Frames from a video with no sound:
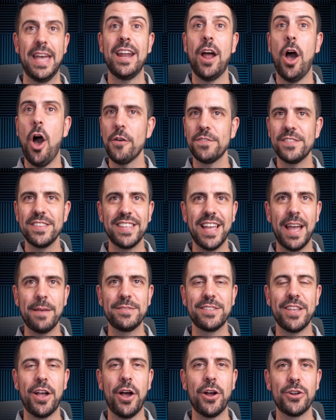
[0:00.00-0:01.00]
And
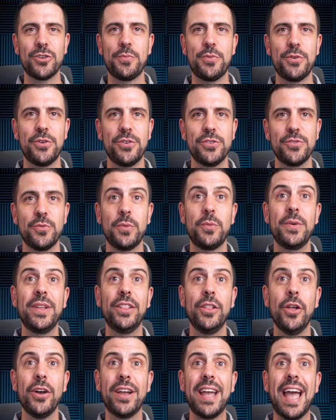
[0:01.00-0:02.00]
oftentimes as entrepreneurs, when we
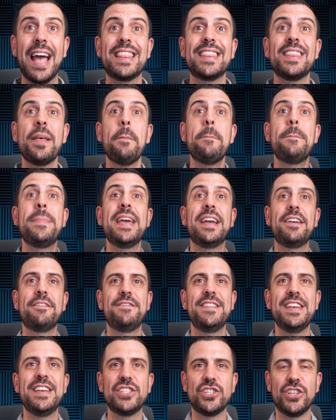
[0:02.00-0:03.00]
look at the big
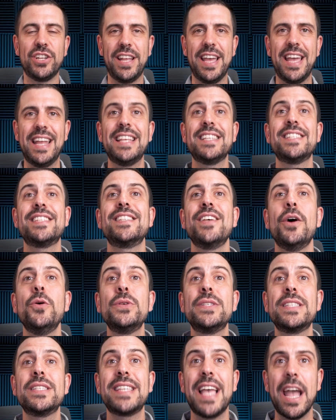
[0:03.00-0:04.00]
vision, it is so
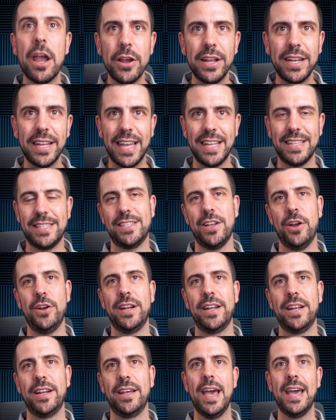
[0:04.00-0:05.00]
scary to get
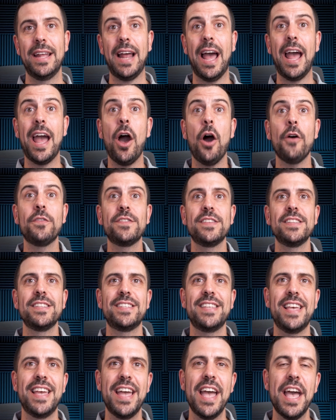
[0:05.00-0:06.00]
started. And I often
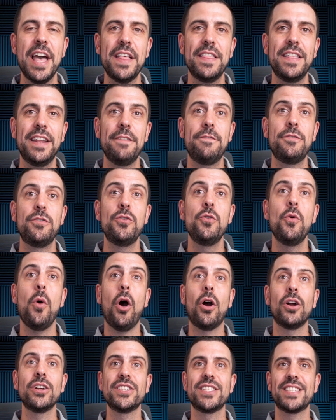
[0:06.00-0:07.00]
say that if you
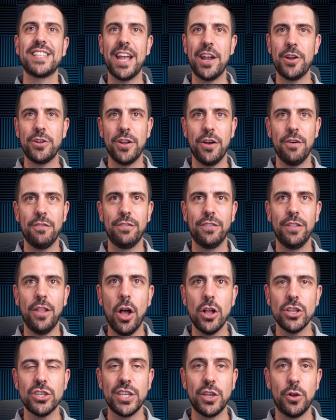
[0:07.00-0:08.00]
are scared of
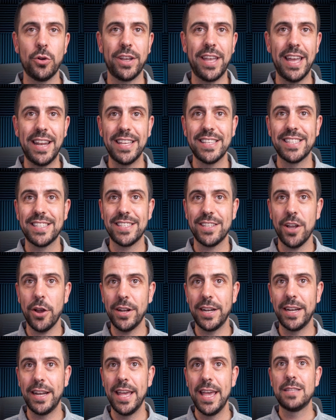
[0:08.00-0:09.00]
launching or getting
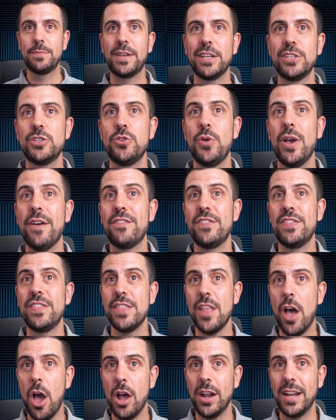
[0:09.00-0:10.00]
started because you have
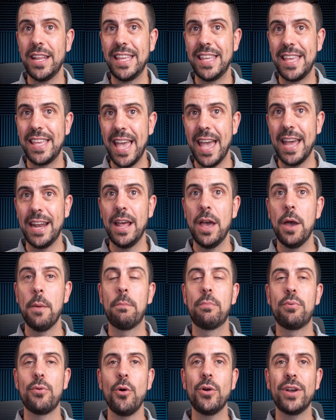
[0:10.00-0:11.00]
not yet
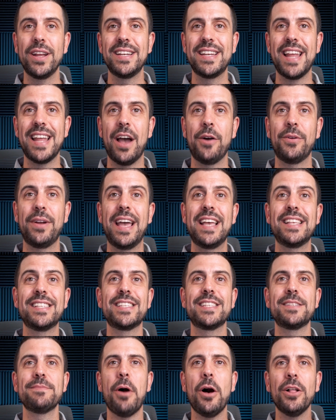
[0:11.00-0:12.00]
broken down a
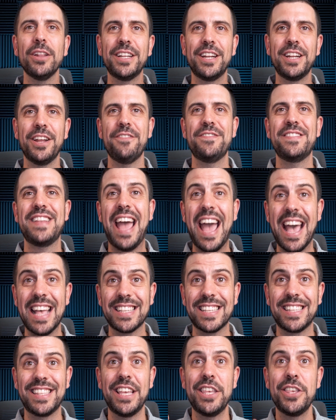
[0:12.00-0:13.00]
small enough
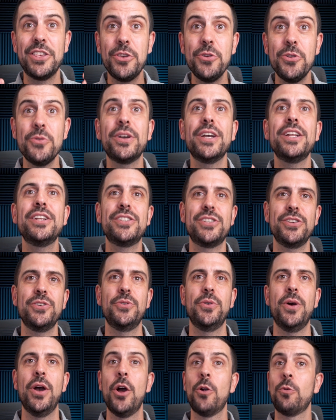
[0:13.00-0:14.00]
task that you can
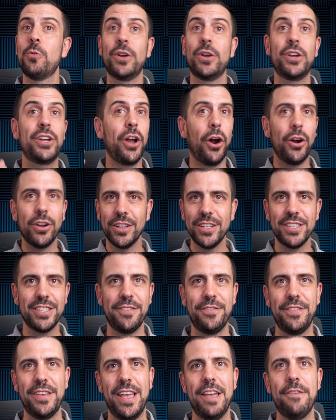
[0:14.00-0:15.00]
do, regardless
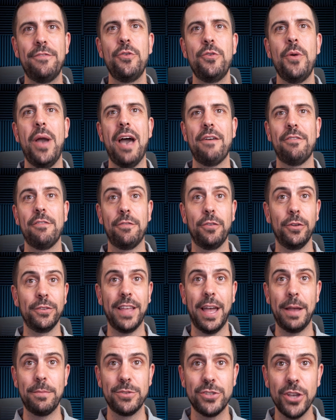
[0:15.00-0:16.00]
of if you have a
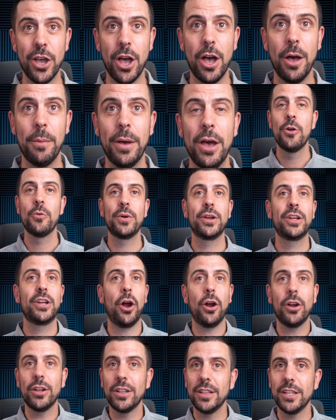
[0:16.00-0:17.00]
full-time job,
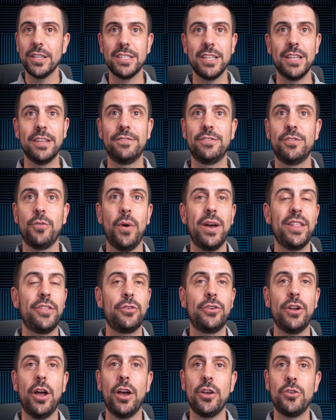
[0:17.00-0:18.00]
regardless of whether
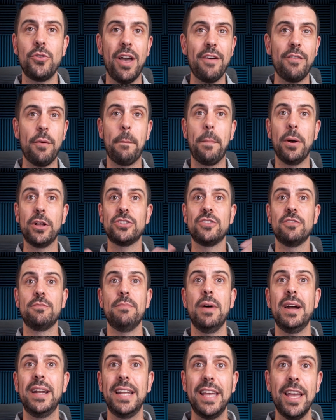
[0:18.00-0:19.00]
or not you have a bunch of
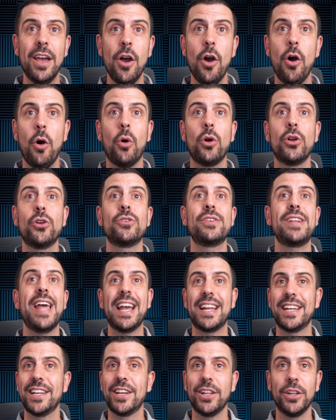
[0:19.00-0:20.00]
money or you're
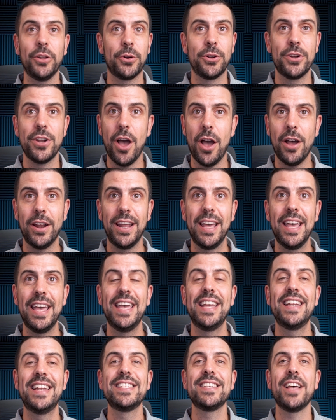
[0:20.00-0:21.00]
technical or not,
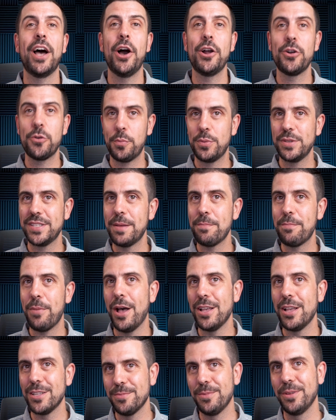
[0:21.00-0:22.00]
it is 100%
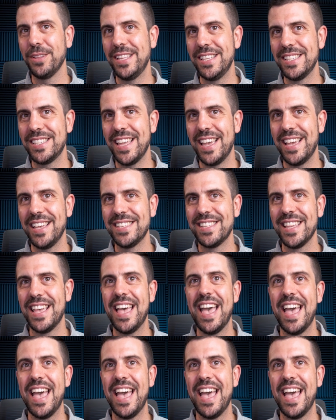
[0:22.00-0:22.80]
possible these days.